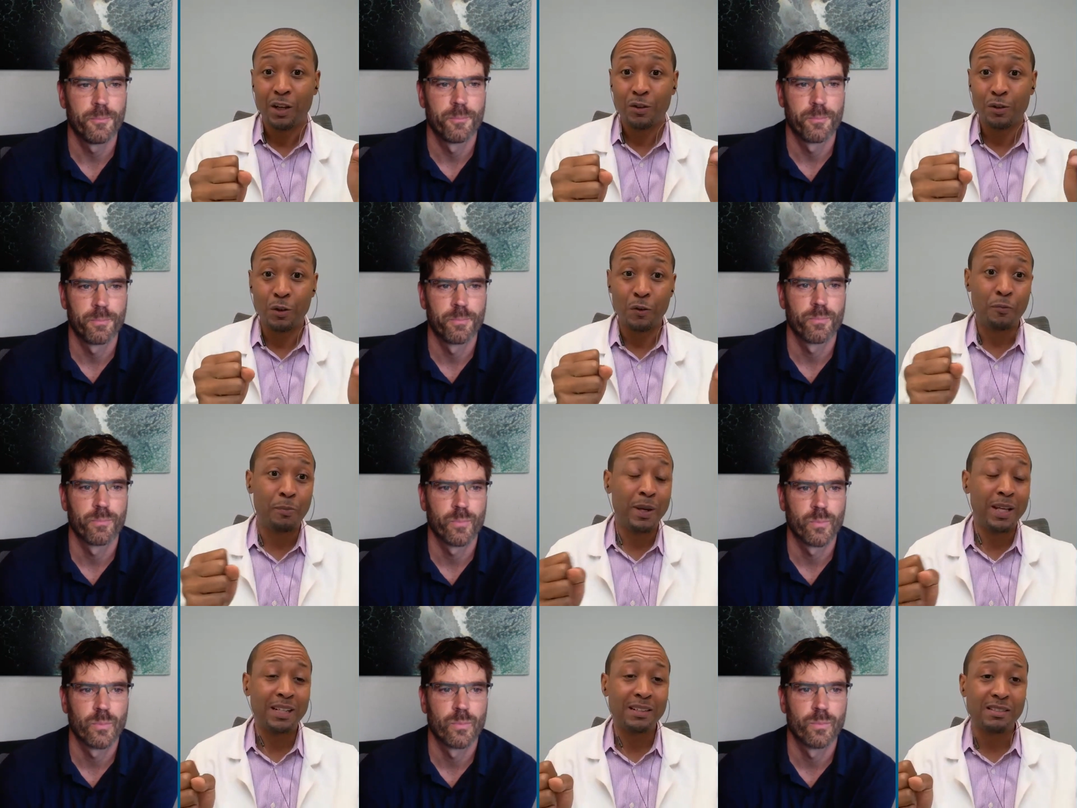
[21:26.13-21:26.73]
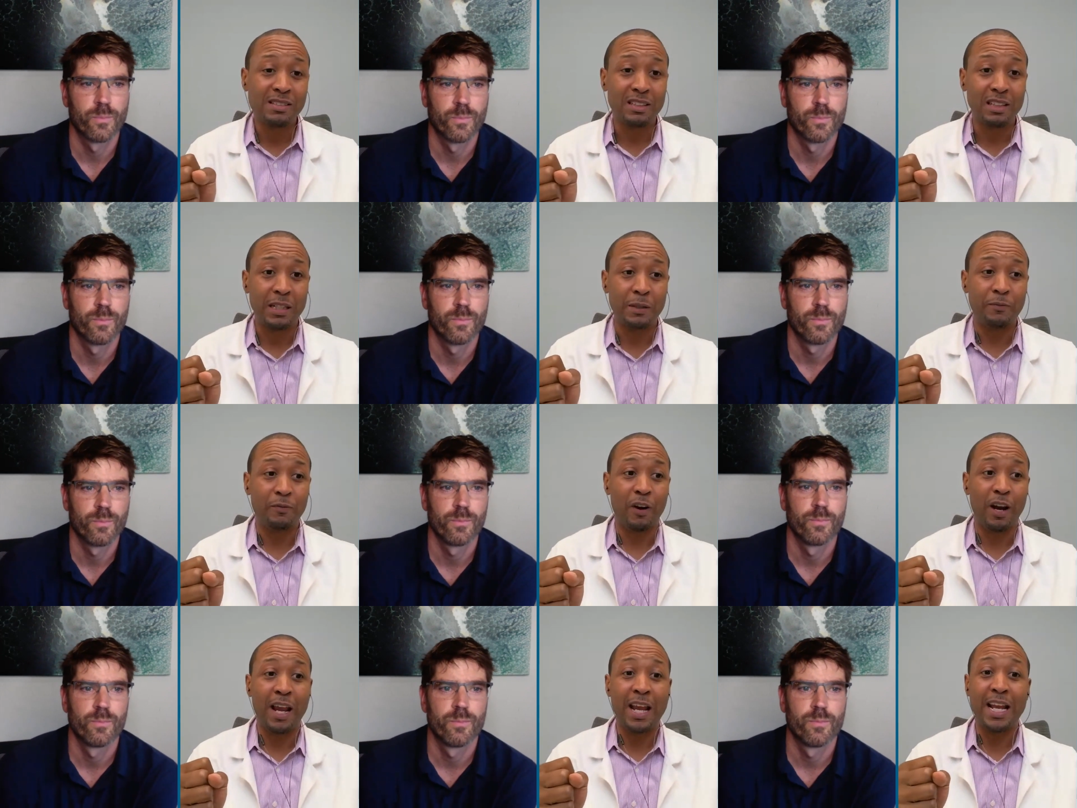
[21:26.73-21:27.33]
Speaker 1: you've been asleep
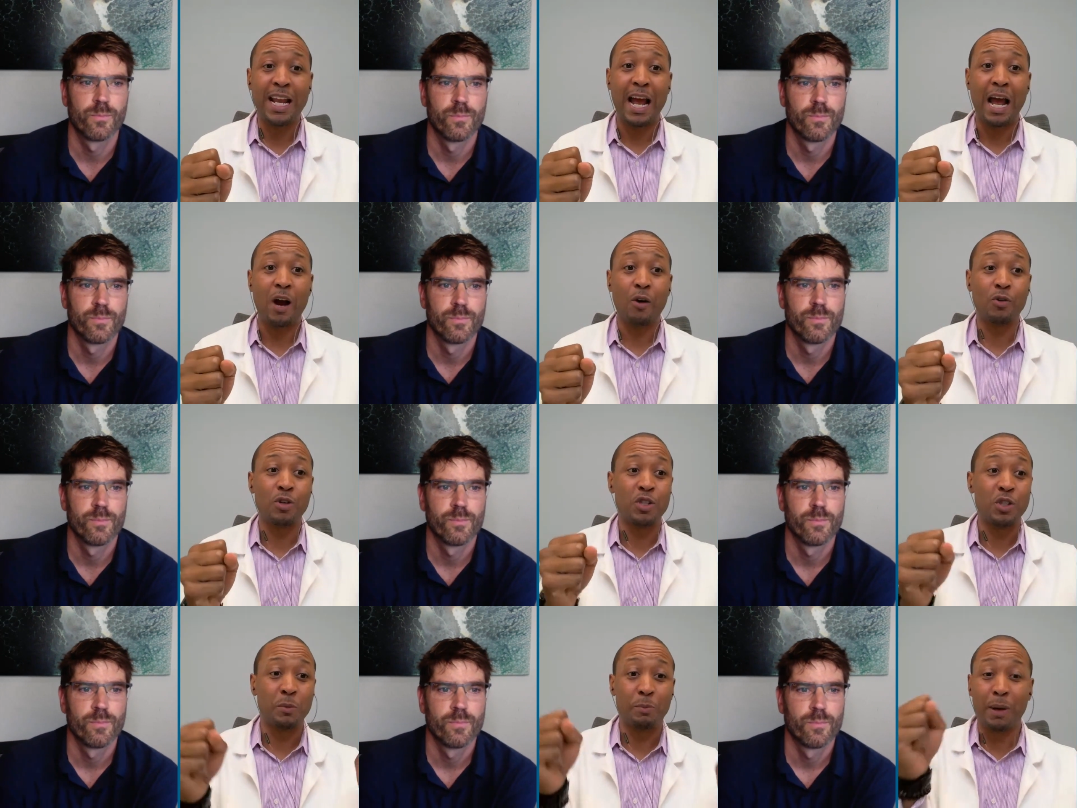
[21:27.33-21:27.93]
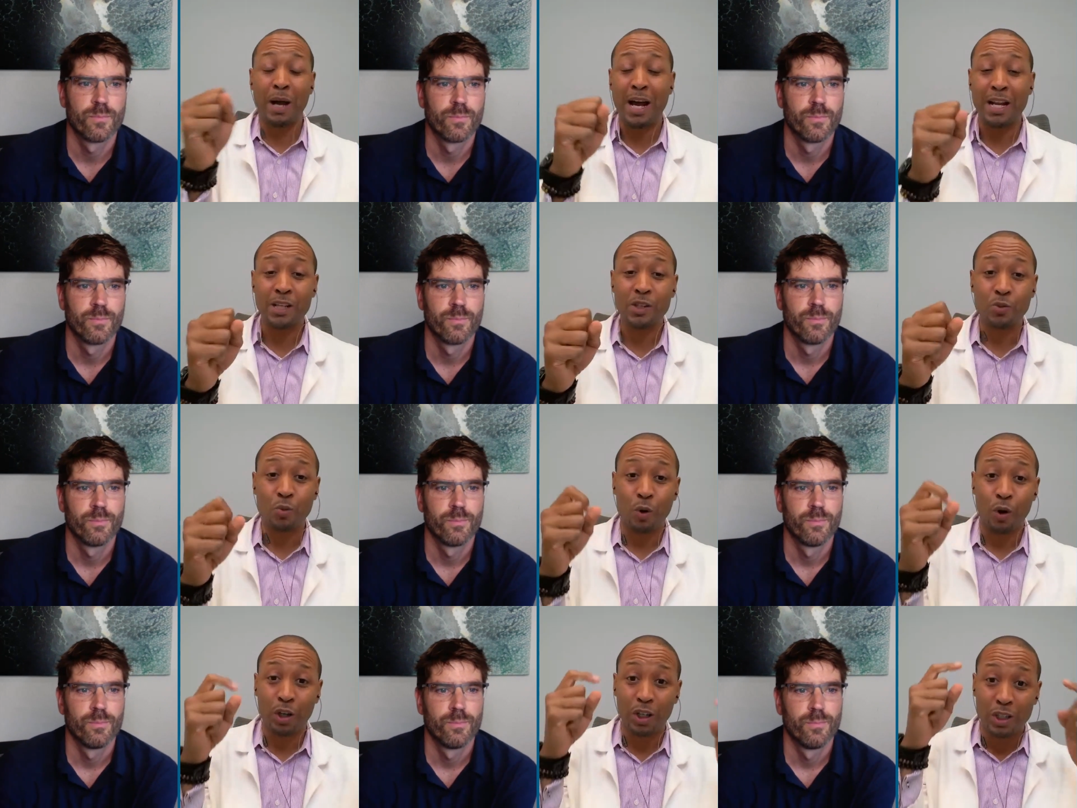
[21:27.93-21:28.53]
for eight hours your body's
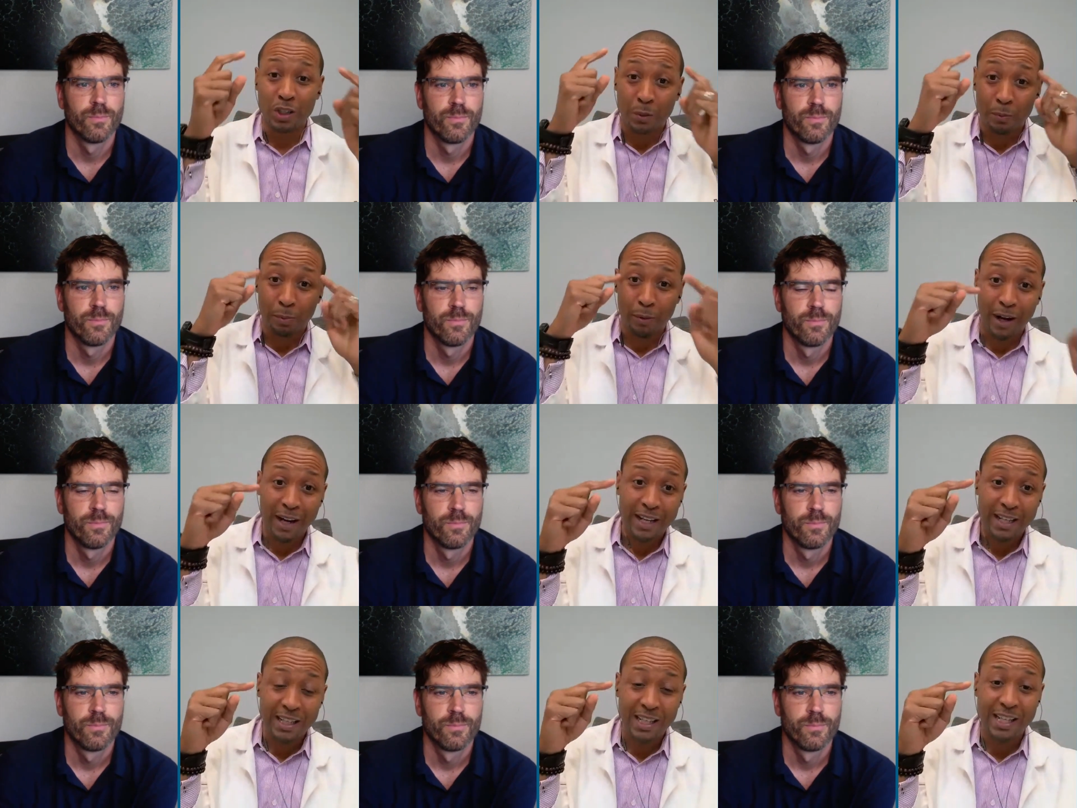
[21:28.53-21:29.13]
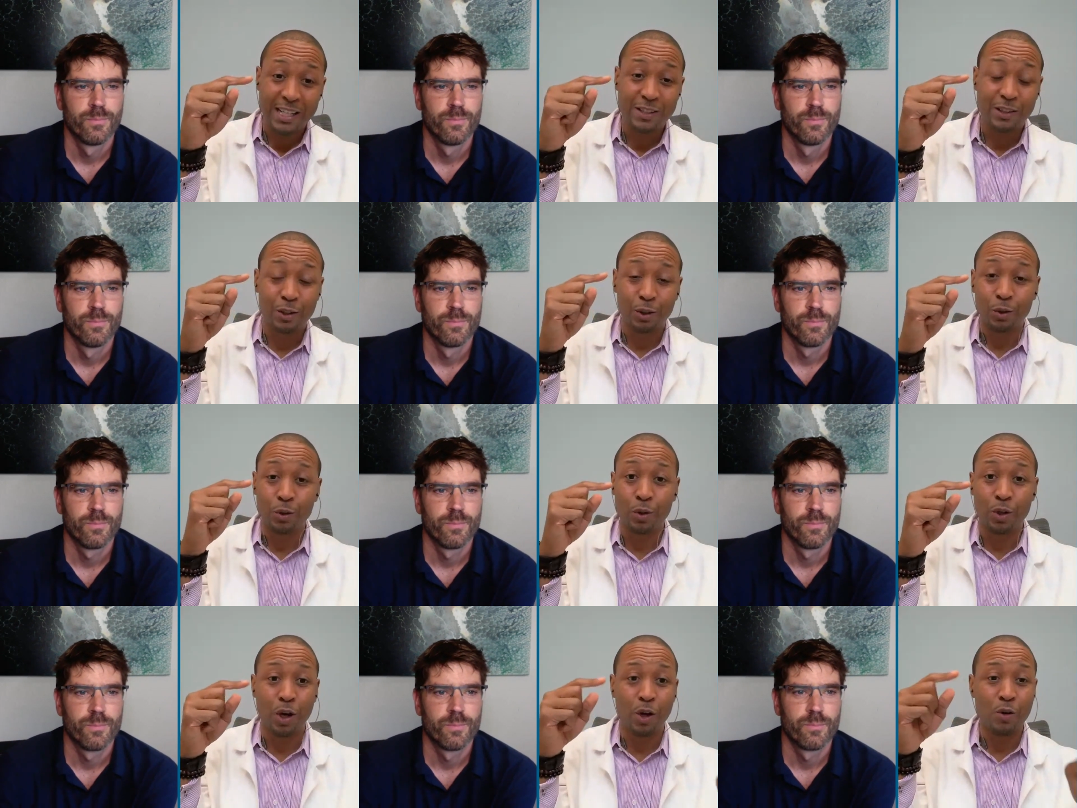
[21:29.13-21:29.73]
working your brain needs
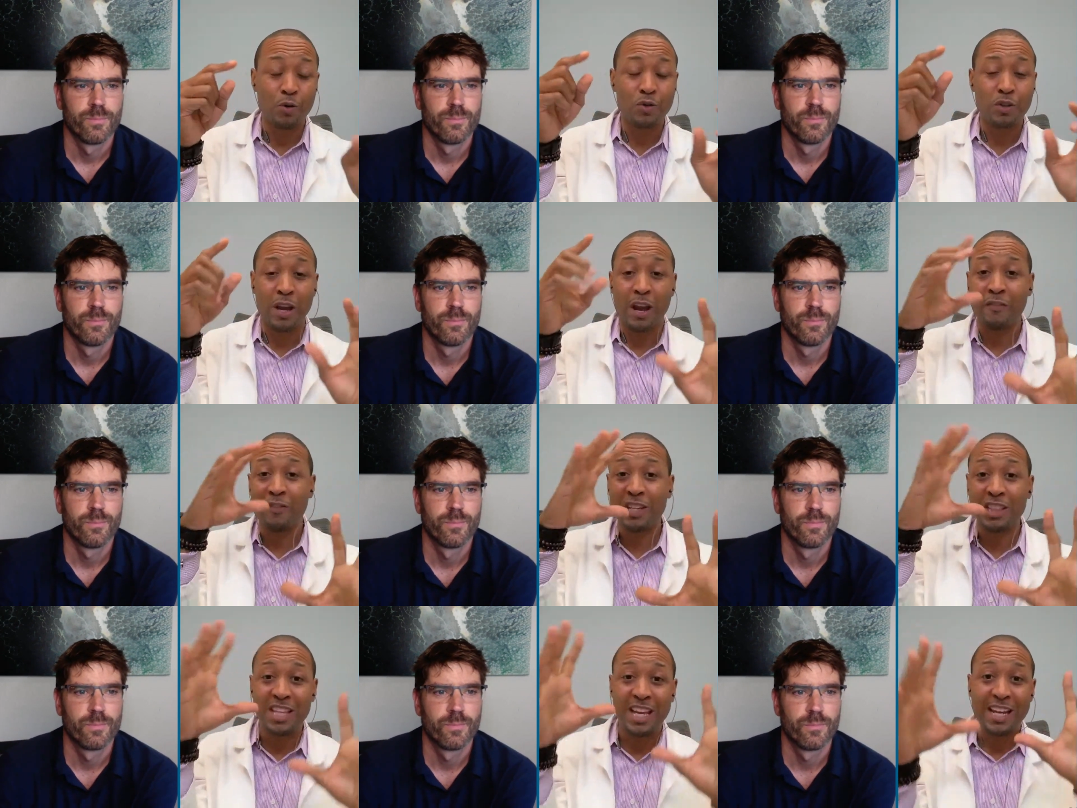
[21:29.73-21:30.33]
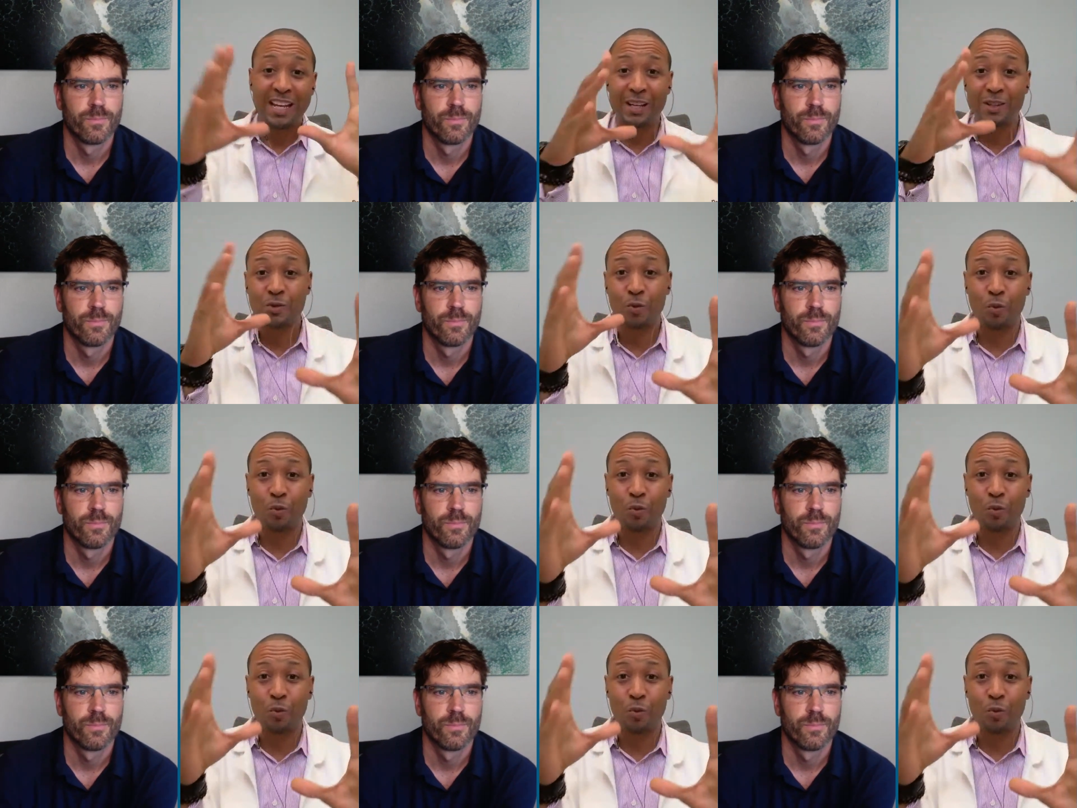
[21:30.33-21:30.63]
glucose everything is